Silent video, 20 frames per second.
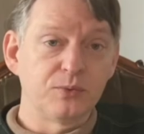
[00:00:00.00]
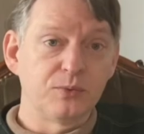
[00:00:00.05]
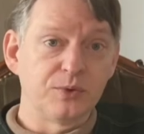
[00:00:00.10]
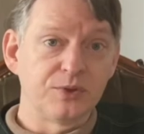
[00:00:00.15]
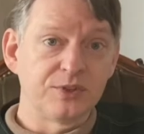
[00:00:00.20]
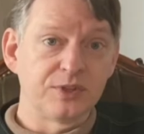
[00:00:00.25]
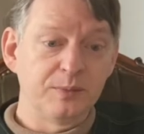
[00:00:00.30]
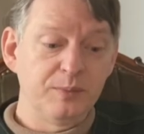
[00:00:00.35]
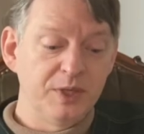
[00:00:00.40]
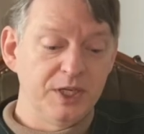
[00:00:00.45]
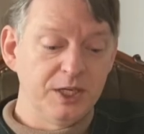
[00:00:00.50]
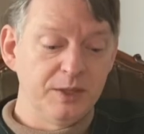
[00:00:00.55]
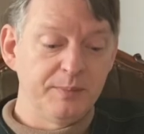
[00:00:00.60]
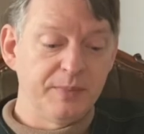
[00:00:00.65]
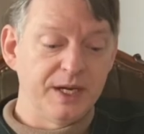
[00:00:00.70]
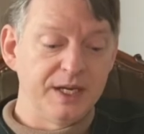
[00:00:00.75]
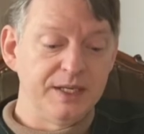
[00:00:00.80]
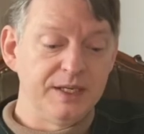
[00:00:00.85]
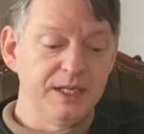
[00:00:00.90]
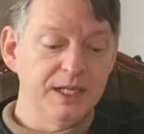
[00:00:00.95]
was submitted
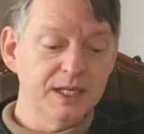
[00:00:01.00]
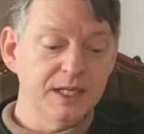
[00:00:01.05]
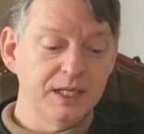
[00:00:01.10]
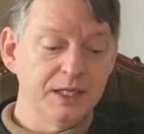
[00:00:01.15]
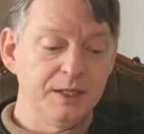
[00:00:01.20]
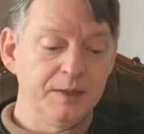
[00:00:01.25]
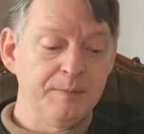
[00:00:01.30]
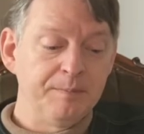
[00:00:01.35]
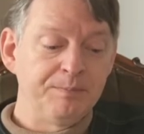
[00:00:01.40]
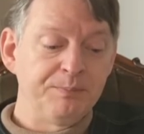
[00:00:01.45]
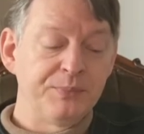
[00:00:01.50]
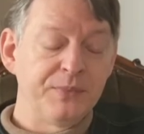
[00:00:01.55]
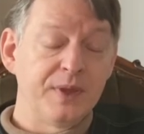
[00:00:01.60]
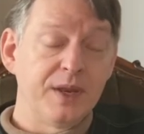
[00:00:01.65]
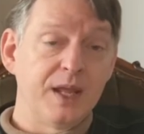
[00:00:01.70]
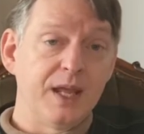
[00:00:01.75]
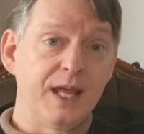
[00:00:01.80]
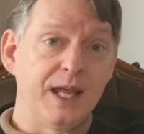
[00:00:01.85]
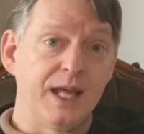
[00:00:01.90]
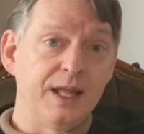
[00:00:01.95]
by Nick
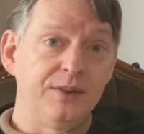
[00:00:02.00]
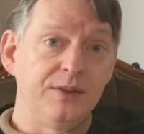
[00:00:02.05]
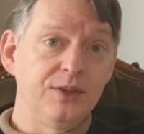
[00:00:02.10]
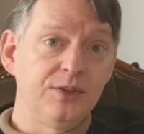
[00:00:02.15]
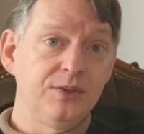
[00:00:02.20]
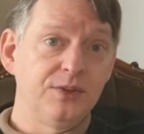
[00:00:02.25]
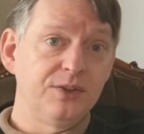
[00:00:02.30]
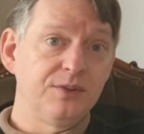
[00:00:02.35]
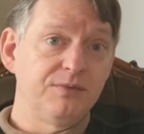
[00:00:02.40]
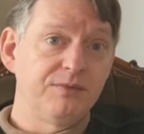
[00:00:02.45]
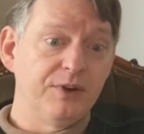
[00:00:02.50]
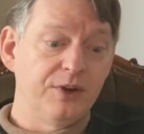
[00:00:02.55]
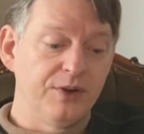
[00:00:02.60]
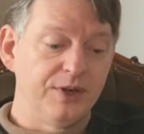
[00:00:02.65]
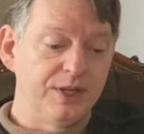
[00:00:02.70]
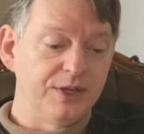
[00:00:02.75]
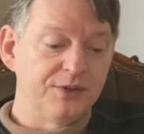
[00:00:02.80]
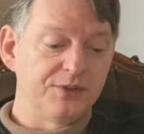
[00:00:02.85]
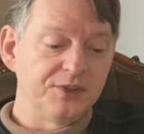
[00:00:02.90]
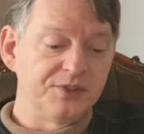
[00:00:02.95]
and this is a
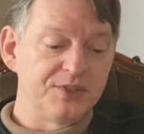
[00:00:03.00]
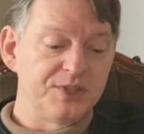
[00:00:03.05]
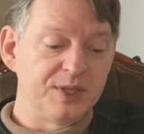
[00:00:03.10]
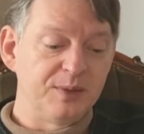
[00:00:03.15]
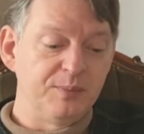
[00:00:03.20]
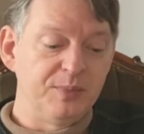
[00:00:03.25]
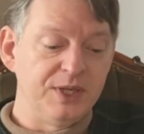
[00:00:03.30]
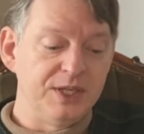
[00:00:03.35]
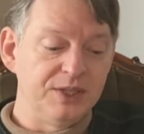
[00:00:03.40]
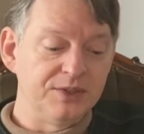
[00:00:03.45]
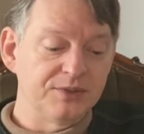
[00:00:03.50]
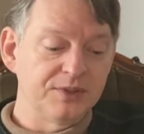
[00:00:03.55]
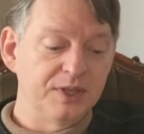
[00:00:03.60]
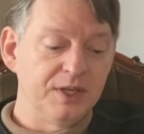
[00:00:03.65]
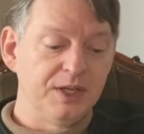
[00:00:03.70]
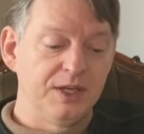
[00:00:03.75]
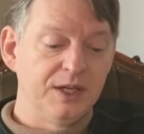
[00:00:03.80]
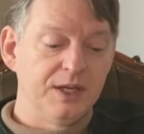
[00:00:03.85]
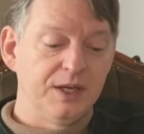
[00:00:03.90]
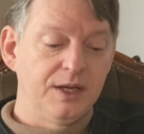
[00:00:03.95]
very interesting piece.
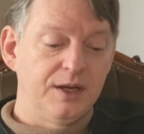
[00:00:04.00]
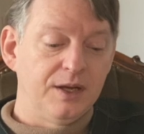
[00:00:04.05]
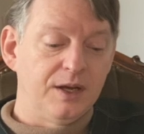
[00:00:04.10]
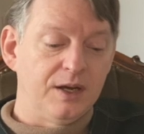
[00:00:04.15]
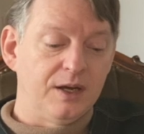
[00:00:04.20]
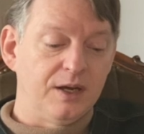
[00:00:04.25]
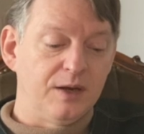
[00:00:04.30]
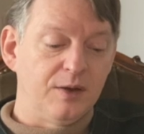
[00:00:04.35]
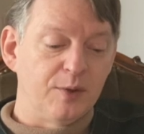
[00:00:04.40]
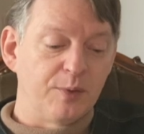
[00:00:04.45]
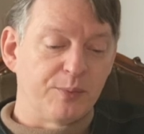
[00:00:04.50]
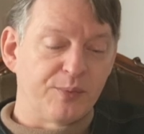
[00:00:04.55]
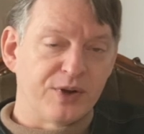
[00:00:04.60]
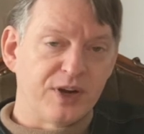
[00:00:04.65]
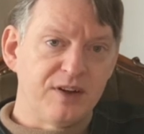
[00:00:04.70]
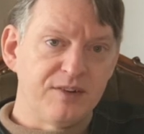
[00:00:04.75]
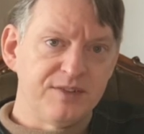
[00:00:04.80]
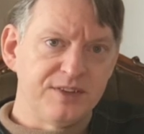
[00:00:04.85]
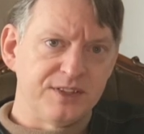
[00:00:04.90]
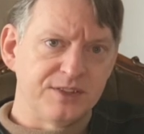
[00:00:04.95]
Uh, the
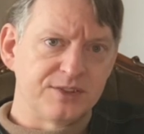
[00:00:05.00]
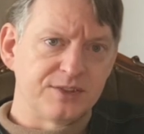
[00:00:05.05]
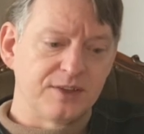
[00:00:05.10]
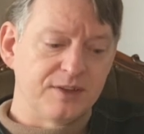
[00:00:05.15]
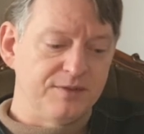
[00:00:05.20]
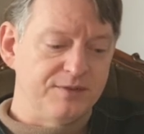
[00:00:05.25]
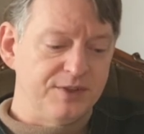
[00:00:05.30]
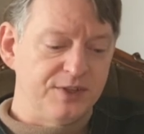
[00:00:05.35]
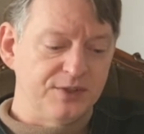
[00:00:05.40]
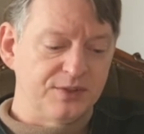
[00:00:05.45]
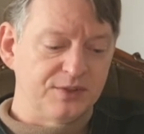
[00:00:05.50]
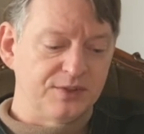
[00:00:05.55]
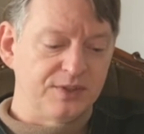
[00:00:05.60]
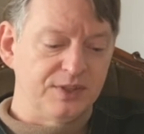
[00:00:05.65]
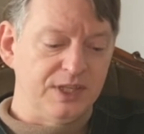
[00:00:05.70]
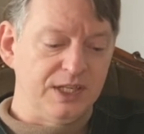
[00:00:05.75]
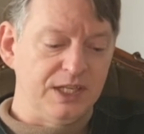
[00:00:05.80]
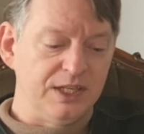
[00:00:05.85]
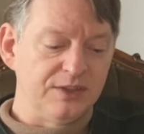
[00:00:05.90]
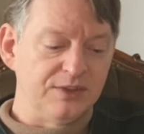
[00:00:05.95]
province of this
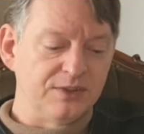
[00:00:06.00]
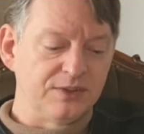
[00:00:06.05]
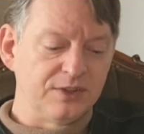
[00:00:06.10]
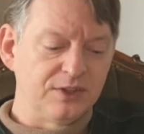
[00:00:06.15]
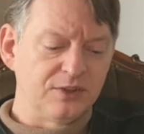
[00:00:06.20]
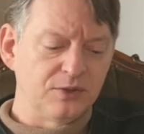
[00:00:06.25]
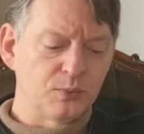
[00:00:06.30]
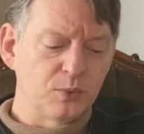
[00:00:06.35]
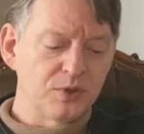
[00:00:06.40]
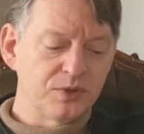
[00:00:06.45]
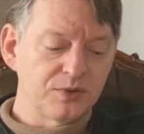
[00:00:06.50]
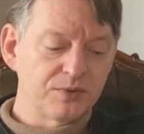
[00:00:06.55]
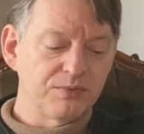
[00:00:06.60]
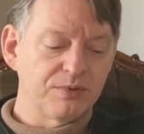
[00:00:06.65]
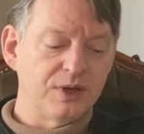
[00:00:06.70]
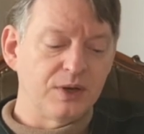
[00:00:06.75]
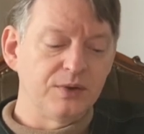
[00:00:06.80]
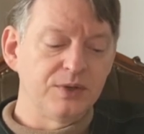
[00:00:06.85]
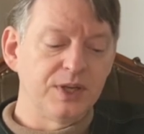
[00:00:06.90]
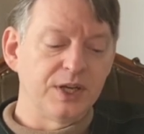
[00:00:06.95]
is, this was
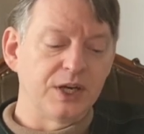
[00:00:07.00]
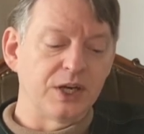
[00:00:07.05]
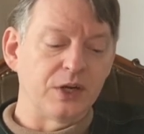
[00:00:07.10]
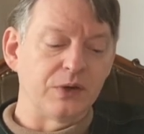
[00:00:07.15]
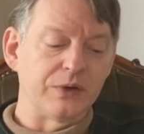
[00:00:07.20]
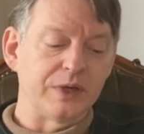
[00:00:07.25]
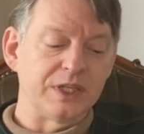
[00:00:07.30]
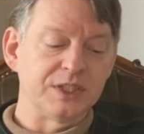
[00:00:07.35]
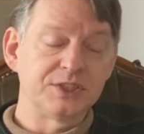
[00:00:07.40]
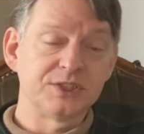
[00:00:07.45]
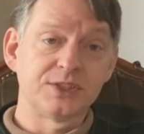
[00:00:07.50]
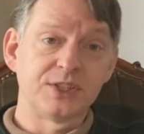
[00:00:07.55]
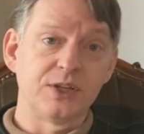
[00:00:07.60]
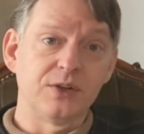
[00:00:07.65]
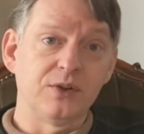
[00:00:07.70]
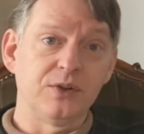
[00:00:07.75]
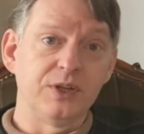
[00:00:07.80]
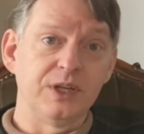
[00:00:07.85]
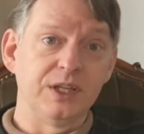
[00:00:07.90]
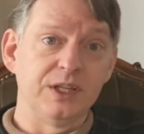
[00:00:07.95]
found at a garage
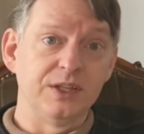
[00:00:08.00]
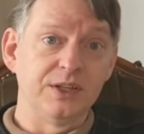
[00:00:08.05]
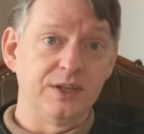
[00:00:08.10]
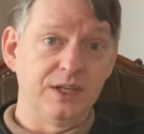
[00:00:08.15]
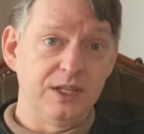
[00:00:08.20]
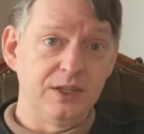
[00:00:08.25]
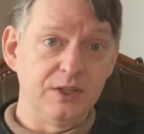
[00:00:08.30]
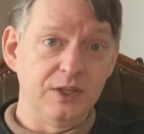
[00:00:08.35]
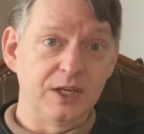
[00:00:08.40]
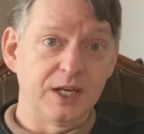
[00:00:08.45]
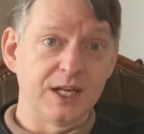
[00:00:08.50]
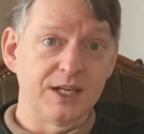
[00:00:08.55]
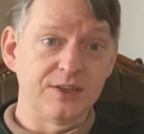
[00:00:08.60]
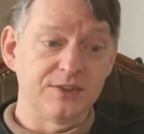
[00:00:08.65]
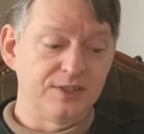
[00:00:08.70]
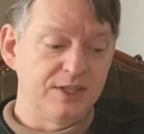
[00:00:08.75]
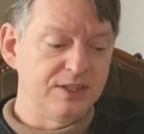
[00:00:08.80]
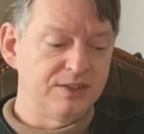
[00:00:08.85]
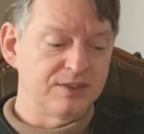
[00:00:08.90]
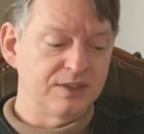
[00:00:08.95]
sale in, in the United
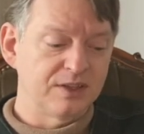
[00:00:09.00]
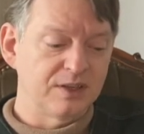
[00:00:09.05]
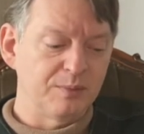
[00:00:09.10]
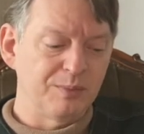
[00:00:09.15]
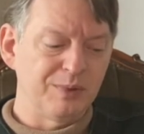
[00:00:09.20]
States, I